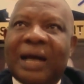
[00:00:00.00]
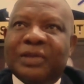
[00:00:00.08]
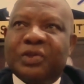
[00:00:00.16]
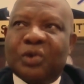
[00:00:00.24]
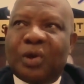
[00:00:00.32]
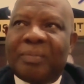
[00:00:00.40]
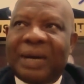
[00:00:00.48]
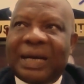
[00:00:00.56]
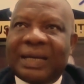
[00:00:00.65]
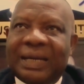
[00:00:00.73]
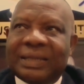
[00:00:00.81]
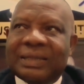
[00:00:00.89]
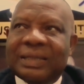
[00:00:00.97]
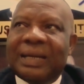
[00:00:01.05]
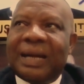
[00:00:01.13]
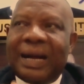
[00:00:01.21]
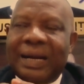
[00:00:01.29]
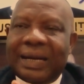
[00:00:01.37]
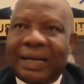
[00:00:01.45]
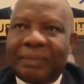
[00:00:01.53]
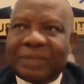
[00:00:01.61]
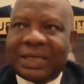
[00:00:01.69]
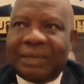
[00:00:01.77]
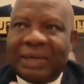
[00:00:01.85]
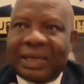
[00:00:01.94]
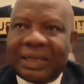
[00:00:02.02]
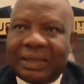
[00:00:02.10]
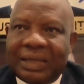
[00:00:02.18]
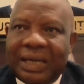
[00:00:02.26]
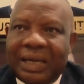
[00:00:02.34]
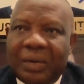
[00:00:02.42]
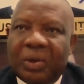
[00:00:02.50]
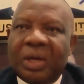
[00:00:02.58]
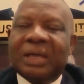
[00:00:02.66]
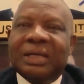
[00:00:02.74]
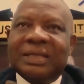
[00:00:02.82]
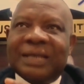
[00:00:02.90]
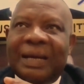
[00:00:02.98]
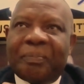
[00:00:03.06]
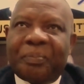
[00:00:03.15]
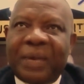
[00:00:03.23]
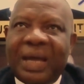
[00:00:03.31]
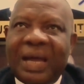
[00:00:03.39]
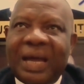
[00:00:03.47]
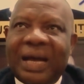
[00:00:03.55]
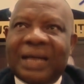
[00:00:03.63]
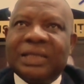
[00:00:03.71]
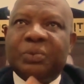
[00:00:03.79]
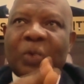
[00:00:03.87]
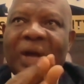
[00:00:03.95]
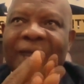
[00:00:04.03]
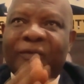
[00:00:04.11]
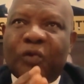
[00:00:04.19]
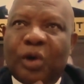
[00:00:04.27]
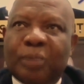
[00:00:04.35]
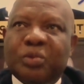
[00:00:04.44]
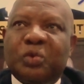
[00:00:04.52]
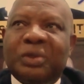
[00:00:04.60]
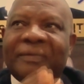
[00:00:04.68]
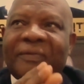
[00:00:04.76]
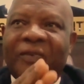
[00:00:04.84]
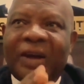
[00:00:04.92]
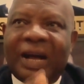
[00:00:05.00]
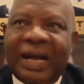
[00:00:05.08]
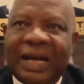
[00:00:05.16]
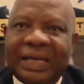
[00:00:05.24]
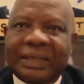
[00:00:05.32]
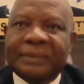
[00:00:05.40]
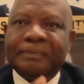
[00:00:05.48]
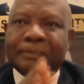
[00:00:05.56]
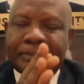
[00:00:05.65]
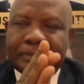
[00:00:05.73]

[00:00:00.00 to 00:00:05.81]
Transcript: stock market and capital market now. It appears we have come to define